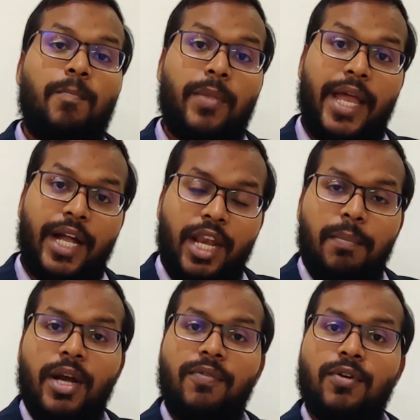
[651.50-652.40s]

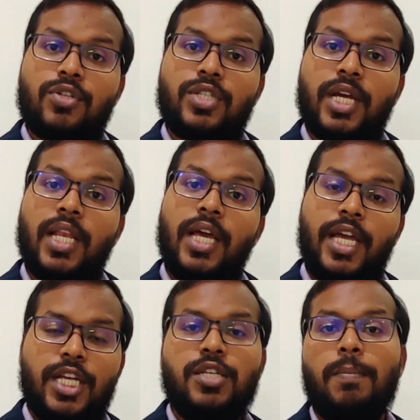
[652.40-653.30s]
Agreement for sale
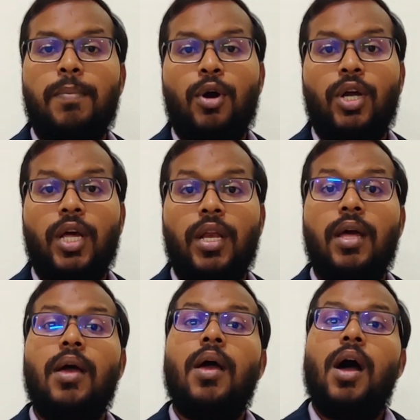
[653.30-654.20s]
is important.
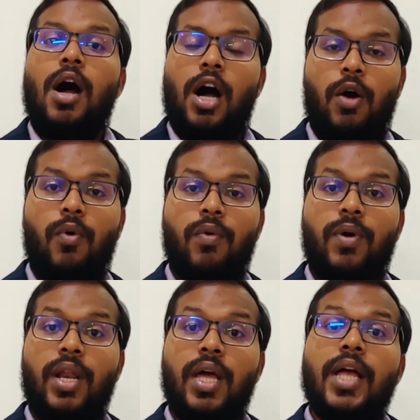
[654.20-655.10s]

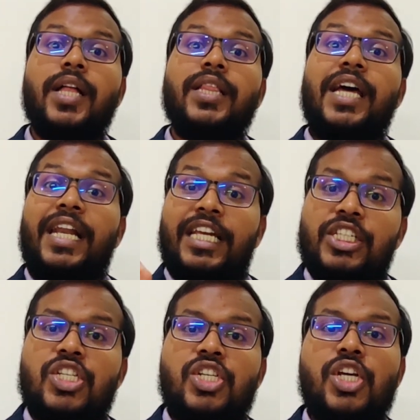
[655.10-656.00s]
However, the
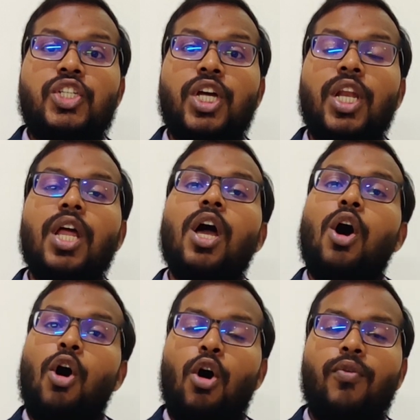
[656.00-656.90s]
registration
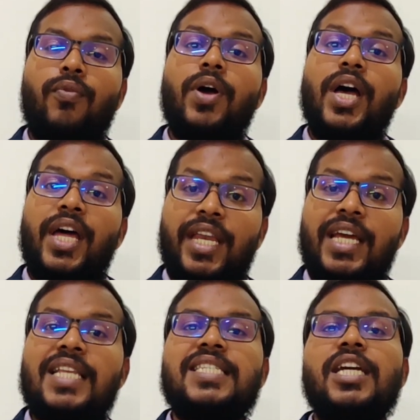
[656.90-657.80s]
of real
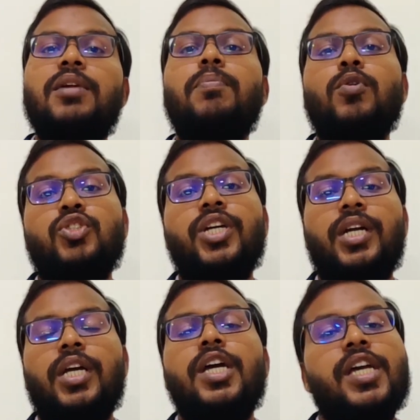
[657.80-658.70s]
estate
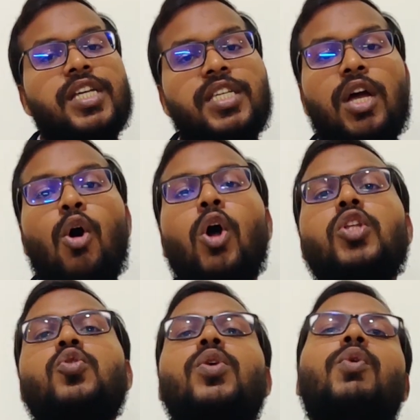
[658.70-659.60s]
project is
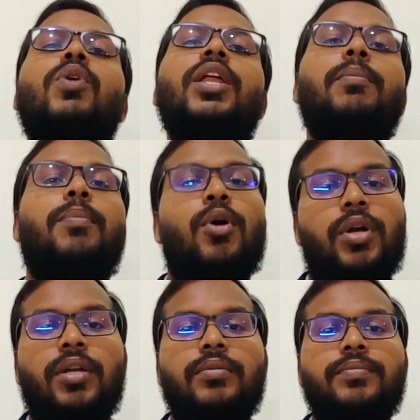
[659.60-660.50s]
also equally important.